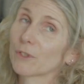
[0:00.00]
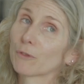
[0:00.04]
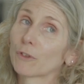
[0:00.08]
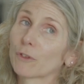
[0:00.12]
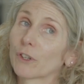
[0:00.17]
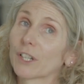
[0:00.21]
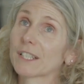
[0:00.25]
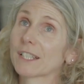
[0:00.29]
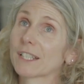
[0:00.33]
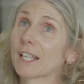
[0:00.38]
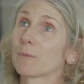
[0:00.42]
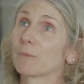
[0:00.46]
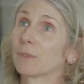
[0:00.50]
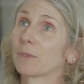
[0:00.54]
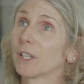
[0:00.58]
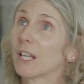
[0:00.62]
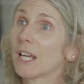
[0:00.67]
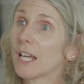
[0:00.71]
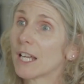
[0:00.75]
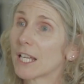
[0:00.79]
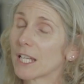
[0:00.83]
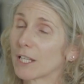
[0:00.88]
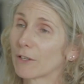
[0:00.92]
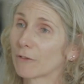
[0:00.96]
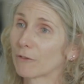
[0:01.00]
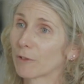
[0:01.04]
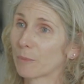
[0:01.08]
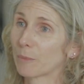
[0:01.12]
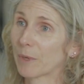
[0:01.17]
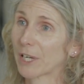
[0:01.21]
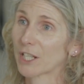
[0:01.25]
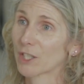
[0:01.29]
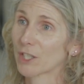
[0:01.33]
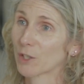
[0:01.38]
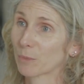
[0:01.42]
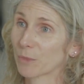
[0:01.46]
for example, if a
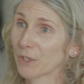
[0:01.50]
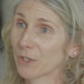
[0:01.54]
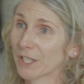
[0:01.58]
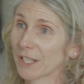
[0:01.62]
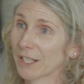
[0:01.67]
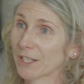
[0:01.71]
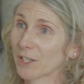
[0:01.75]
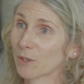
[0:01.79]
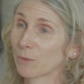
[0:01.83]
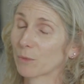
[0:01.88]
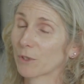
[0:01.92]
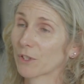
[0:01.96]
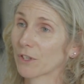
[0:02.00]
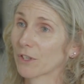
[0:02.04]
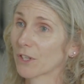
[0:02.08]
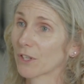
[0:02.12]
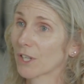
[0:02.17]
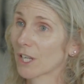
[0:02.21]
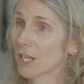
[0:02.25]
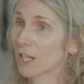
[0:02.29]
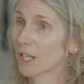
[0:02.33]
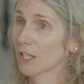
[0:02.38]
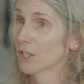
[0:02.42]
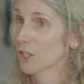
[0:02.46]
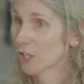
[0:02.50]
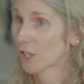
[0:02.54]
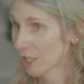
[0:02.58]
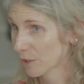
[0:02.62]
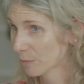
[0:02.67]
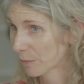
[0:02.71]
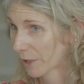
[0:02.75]
patient presents with chest